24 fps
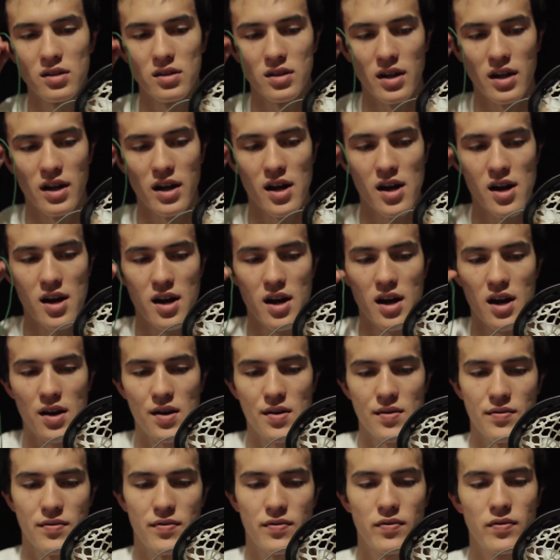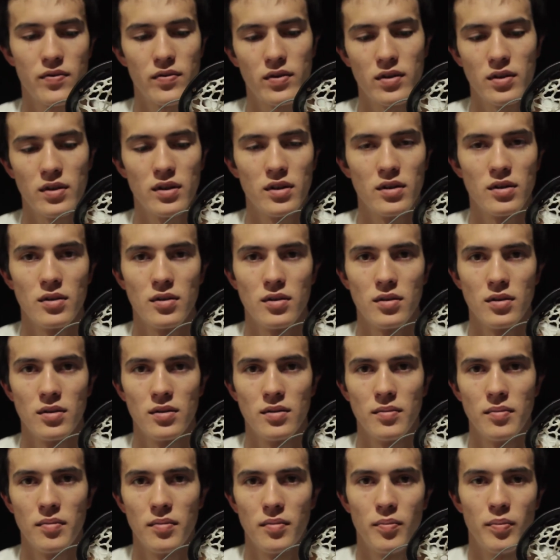I have little
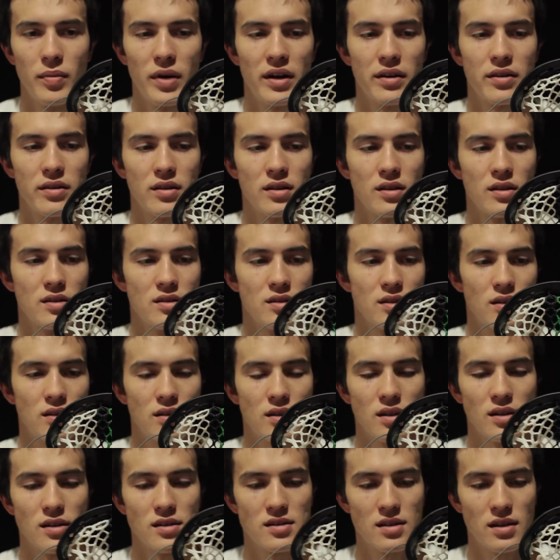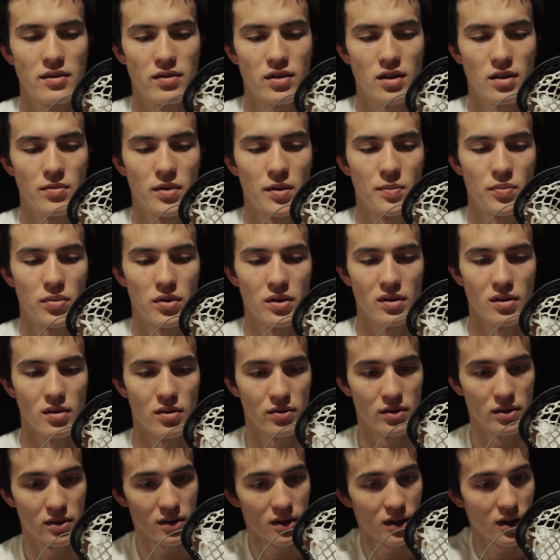methods and things I've come up with
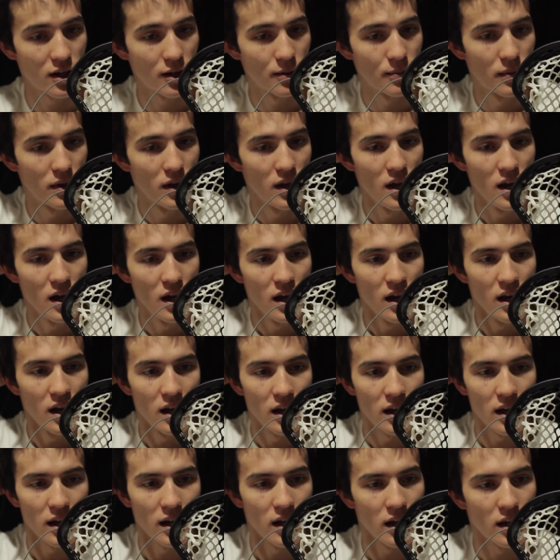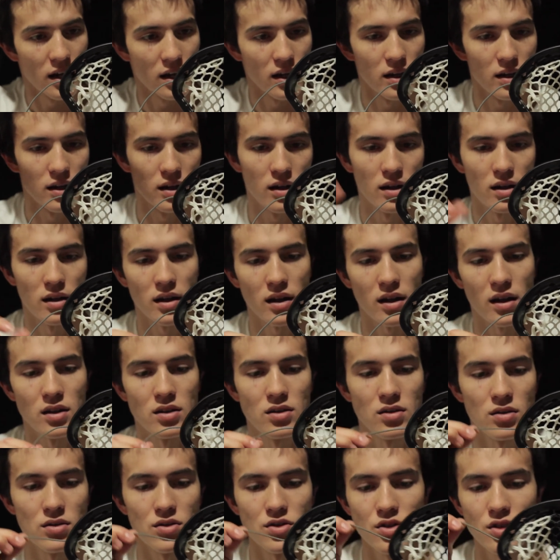over time, and like I
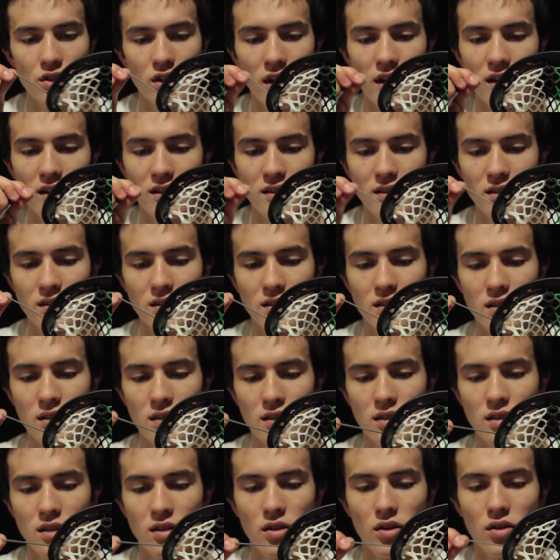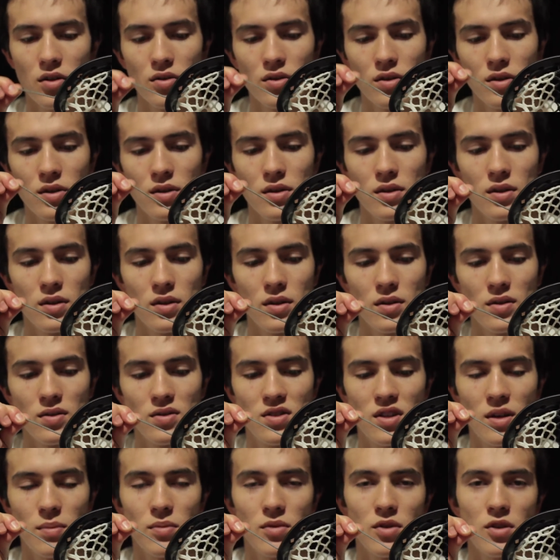told you guys, you know,
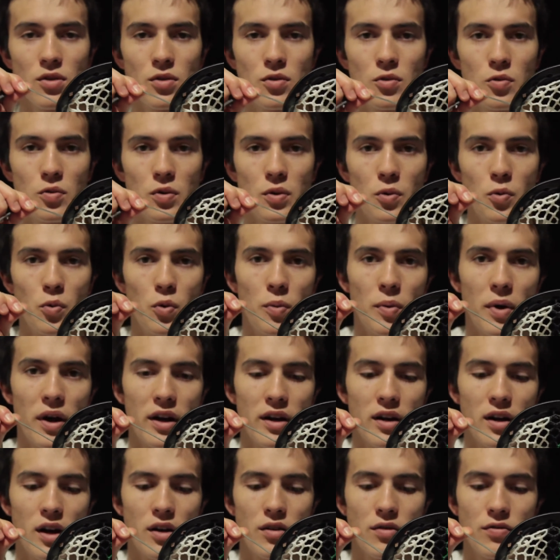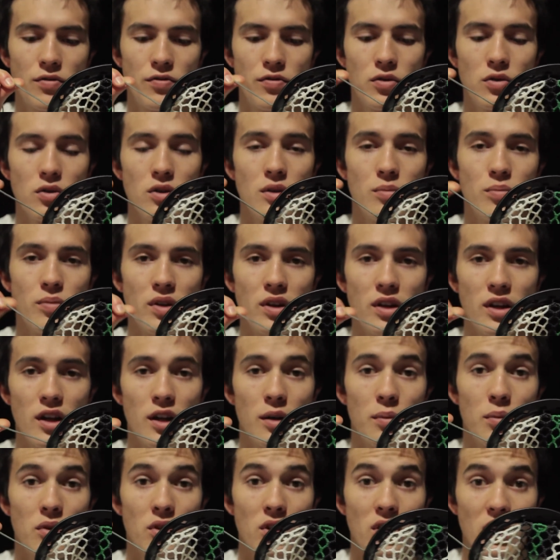some of you, we might not fully be
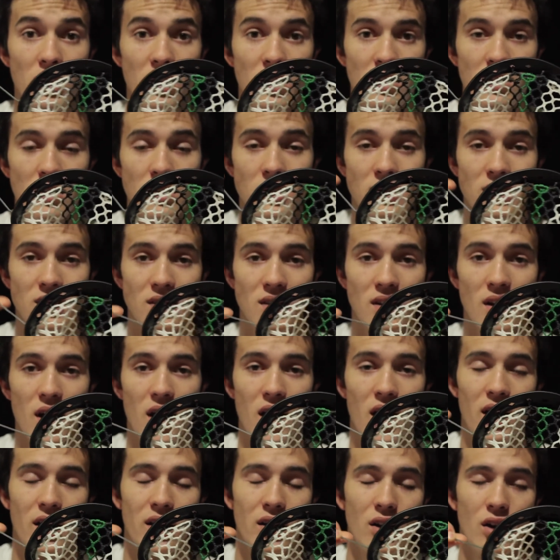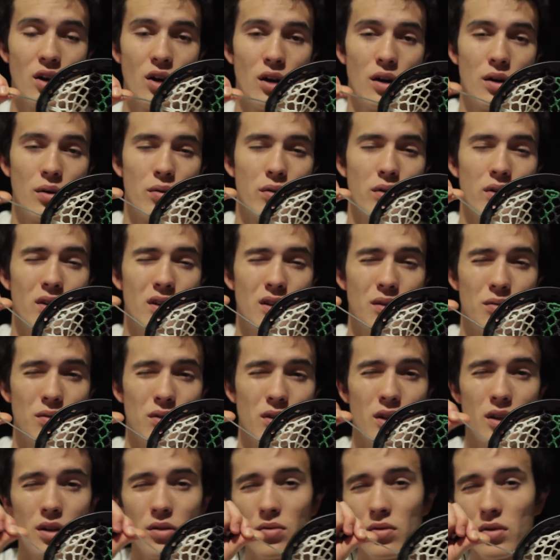able to get this knot
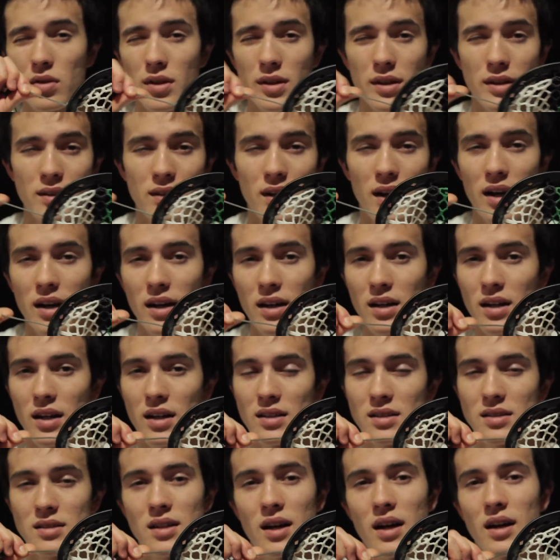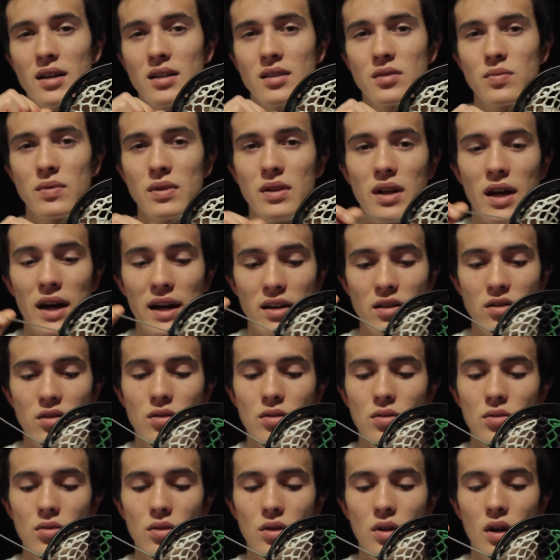really tight as we'd like
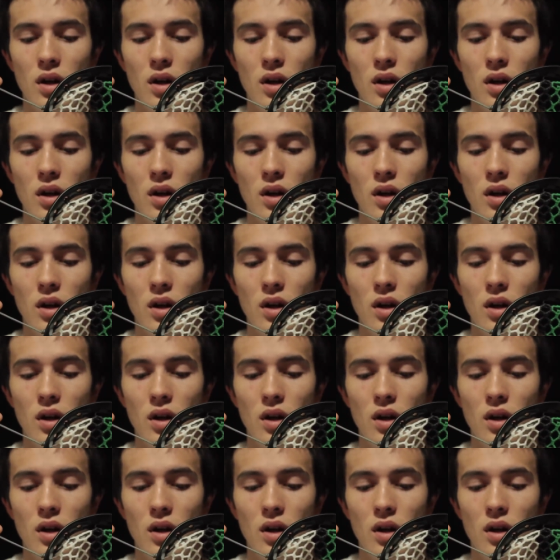to.